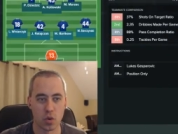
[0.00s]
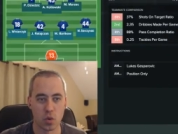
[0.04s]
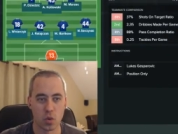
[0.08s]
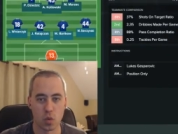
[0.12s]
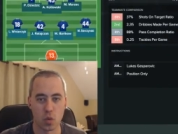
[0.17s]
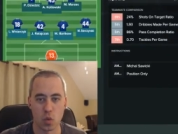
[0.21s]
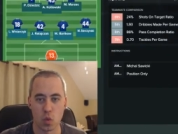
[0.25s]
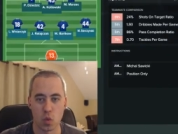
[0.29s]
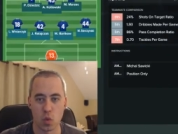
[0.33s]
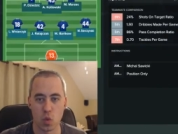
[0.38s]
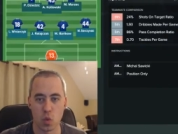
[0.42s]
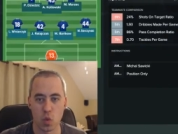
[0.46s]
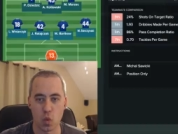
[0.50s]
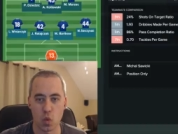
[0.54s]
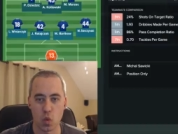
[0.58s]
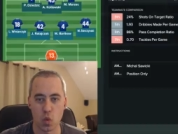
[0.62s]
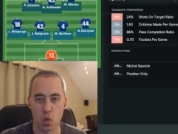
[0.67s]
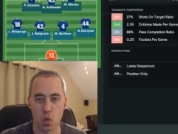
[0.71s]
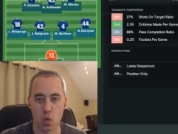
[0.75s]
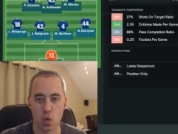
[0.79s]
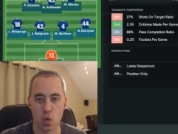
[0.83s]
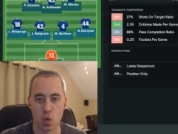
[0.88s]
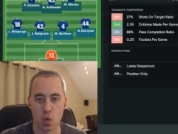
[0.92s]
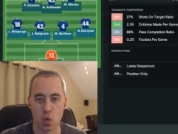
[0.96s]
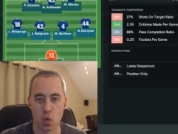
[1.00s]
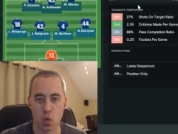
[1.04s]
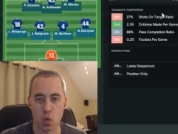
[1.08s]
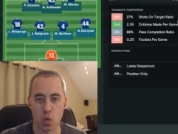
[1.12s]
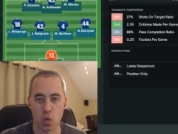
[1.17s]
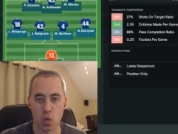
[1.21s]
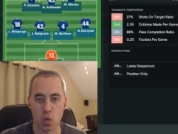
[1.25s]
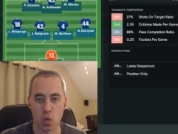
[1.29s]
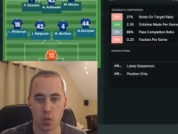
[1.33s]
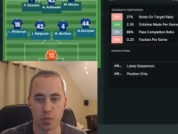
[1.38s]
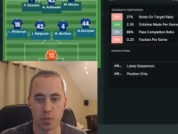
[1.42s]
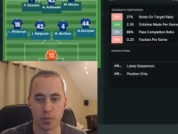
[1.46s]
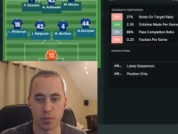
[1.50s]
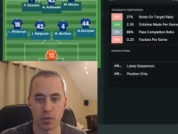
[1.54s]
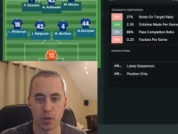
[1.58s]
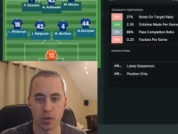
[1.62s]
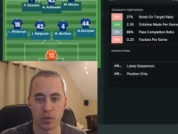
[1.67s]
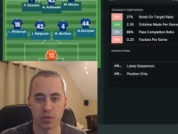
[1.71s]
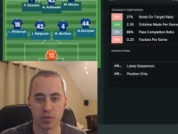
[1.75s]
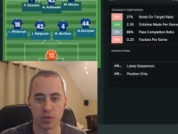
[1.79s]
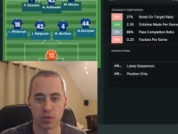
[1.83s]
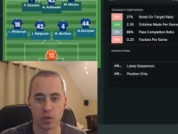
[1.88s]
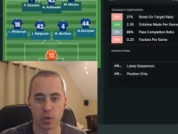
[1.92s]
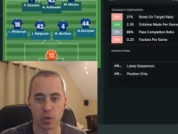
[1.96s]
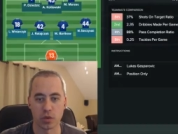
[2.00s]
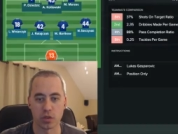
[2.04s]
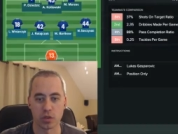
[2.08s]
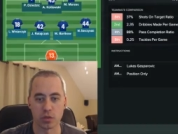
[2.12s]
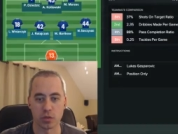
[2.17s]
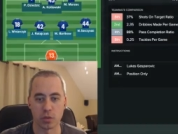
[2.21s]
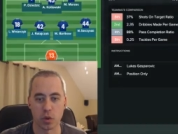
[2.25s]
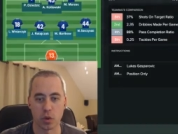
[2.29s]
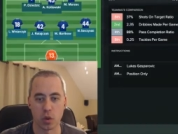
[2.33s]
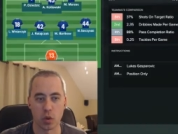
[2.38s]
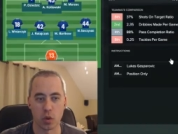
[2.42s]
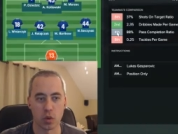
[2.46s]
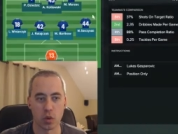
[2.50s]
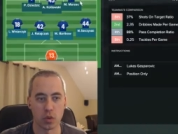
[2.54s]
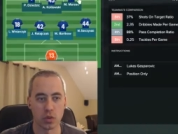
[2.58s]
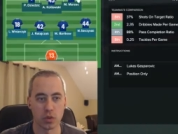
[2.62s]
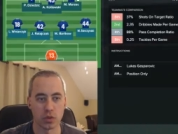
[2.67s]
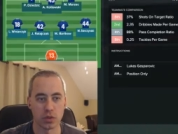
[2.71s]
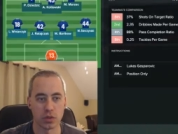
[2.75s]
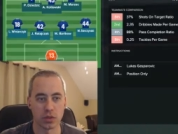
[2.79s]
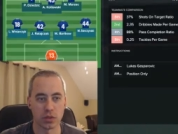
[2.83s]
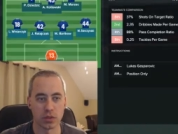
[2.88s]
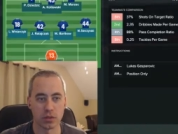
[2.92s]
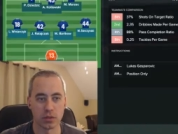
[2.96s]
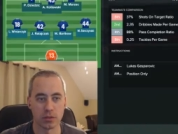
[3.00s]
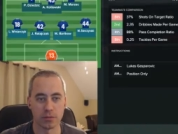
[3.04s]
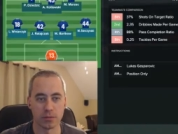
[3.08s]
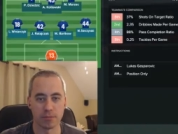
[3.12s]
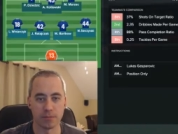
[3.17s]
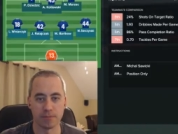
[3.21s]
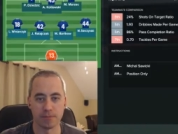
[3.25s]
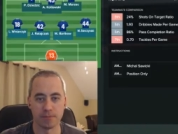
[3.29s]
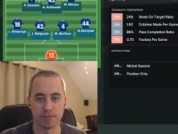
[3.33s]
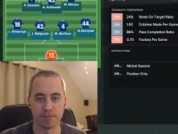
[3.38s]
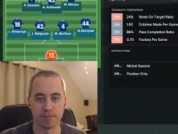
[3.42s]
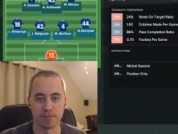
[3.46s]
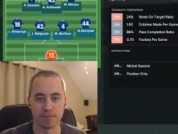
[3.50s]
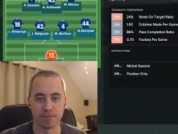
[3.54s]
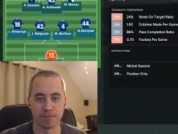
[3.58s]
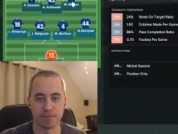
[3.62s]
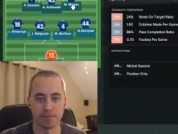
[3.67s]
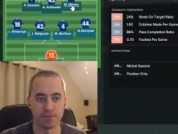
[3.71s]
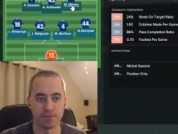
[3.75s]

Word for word: Ooh. You scored some goals. Mm-hmm.